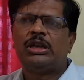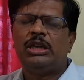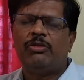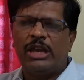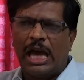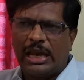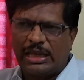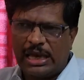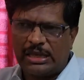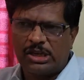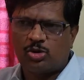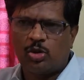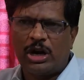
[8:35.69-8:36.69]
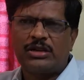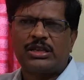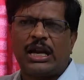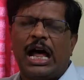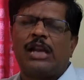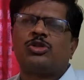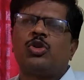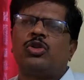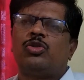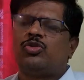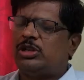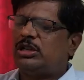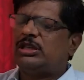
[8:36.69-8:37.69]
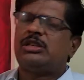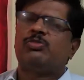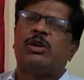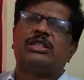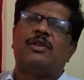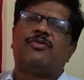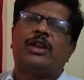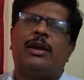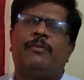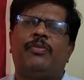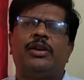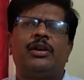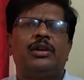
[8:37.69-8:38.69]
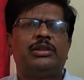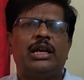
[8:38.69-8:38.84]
Even LKG students are also using this much of time.